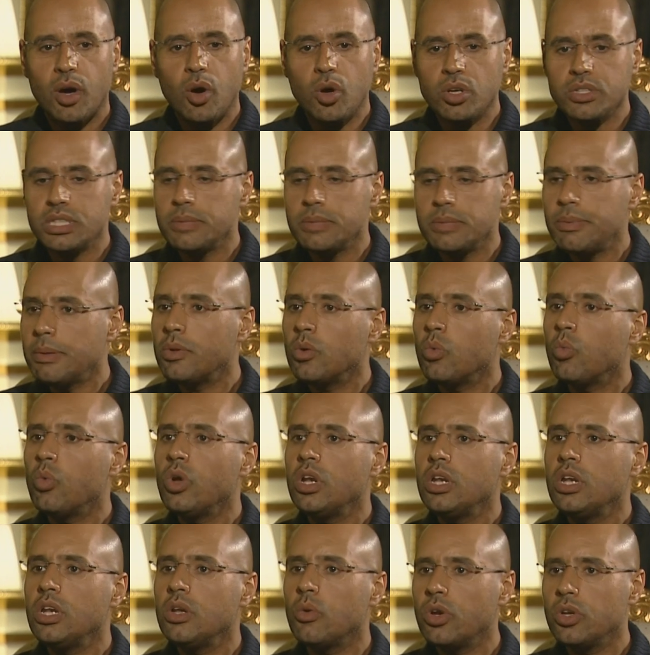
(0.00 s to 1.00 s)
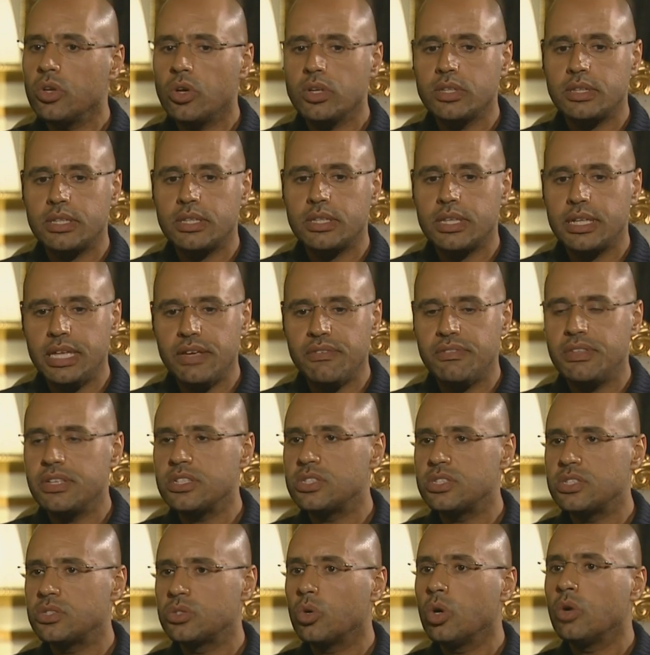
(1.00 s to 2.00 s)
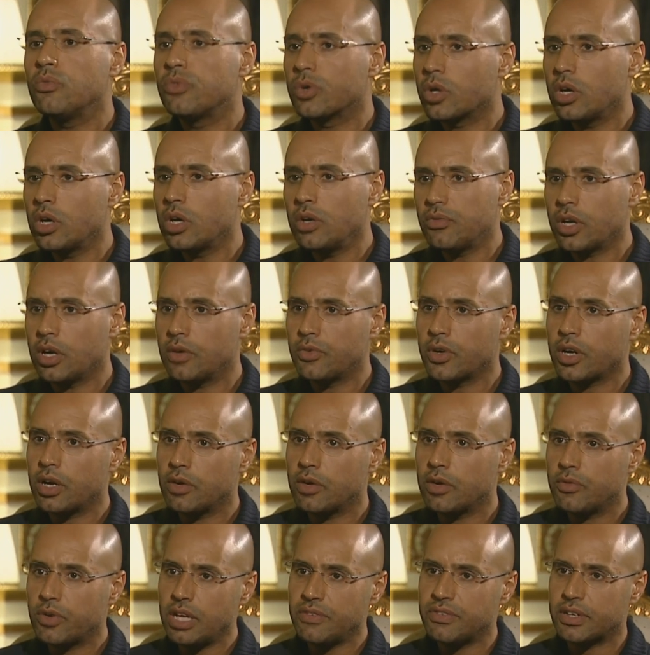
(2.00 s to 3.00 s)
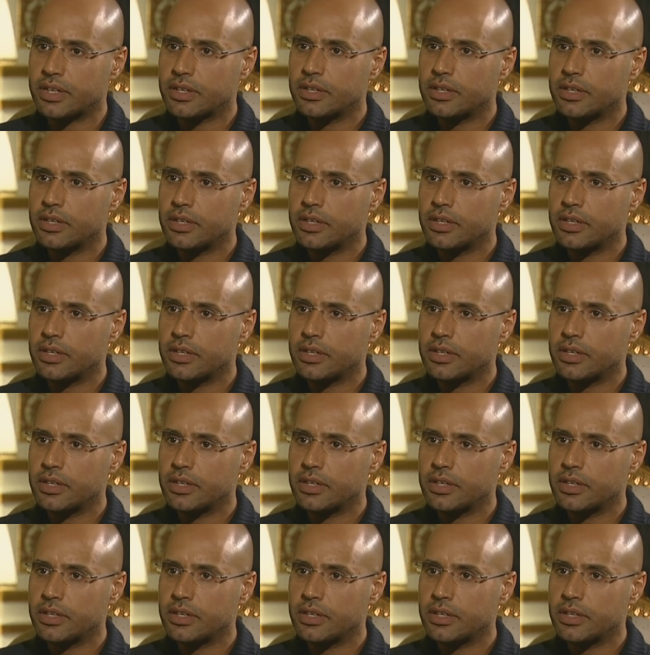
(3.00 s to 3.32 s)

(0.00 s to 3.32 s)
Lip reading: older people will not leave this to go forever.